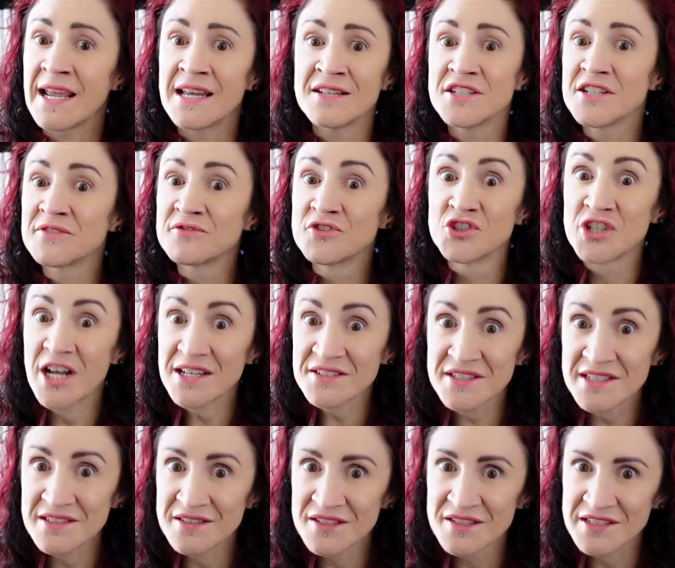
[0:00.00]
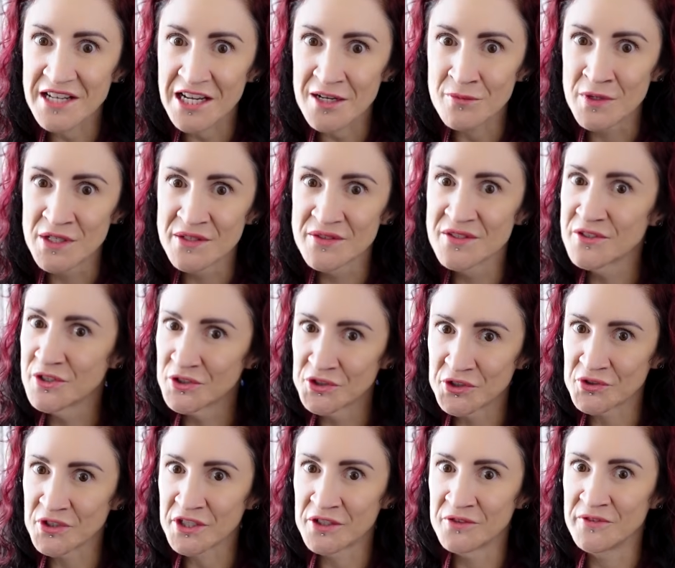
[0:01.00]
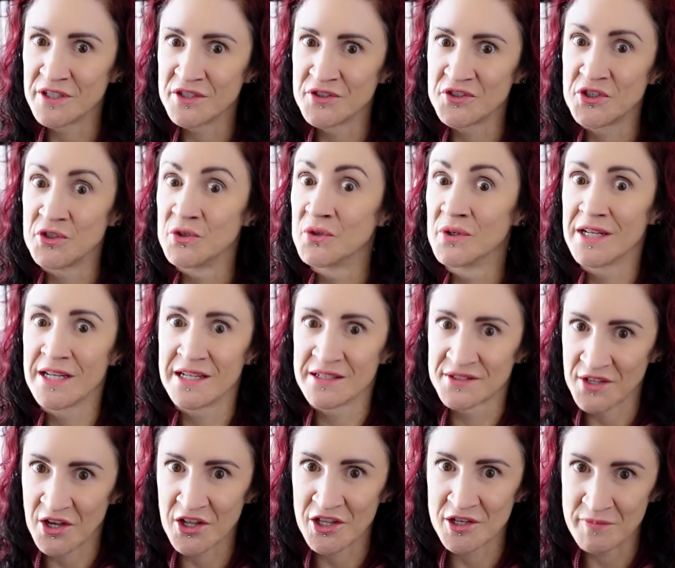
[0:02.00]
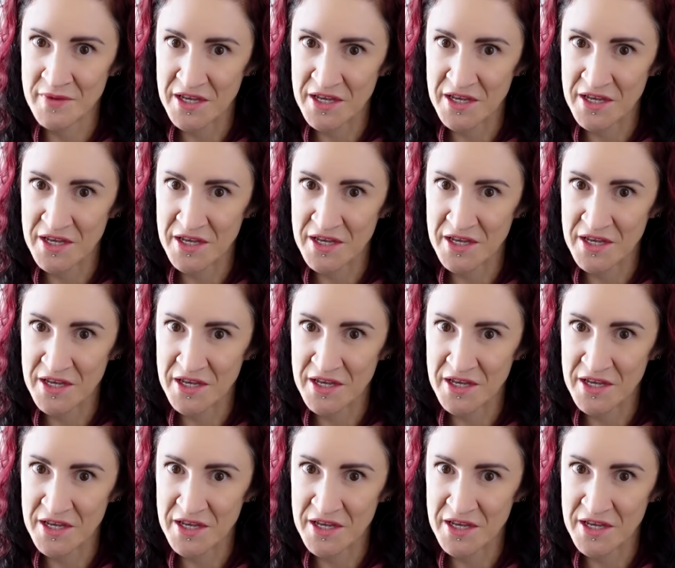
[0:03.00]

And if Justin's statements still don't convince you it's all a